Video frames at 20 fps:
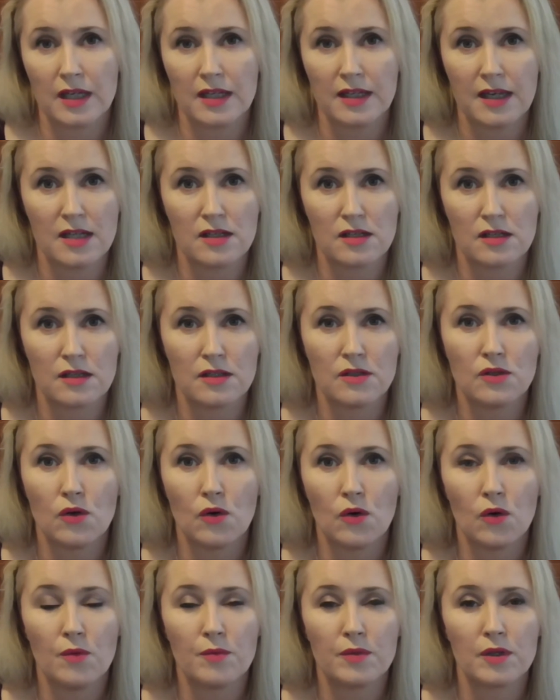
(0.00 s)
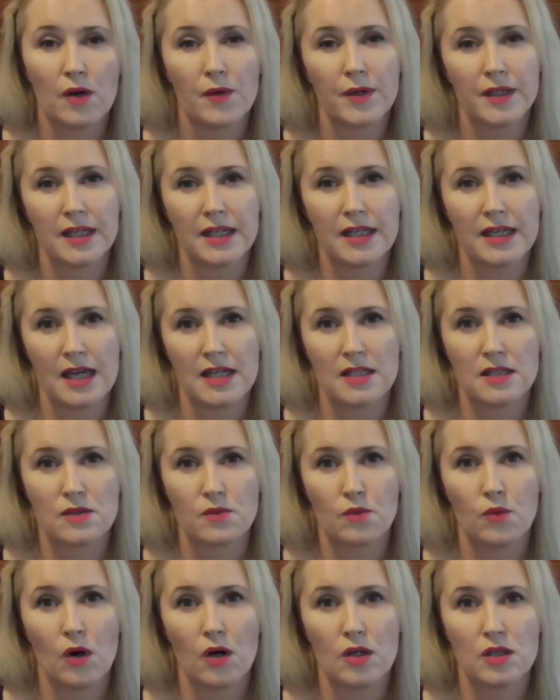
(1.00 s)
against the norm, going against
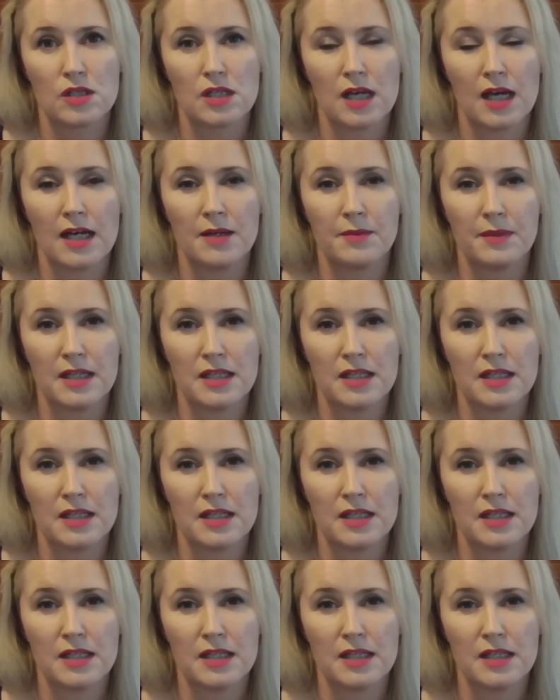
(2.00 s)
what um,